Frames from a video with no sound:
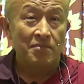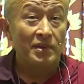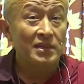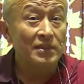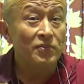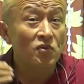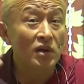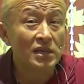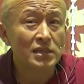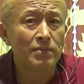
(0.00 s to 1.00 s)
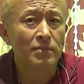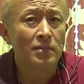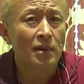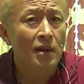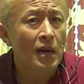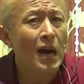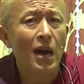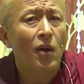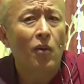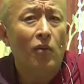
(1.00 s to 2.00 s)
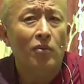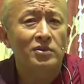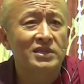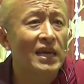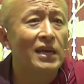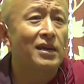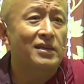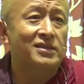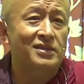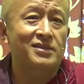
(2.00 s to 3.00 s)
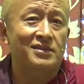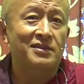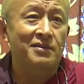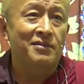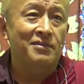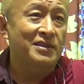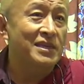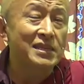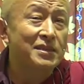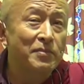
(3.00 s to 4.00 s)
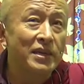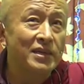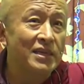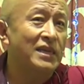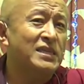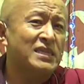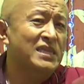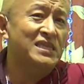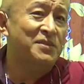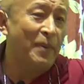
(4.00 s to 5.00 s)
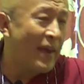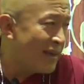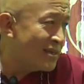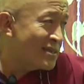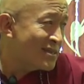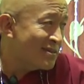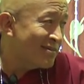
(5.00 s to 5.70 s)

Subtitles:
But if you ask him how, tell us, does it mean he has a six packs?